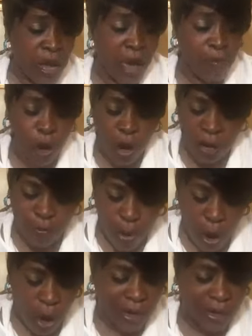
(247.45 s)
And more
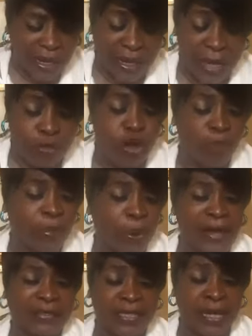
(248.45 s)
importantly, in your
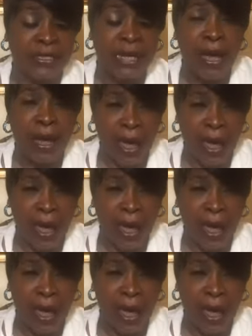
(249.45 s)
presence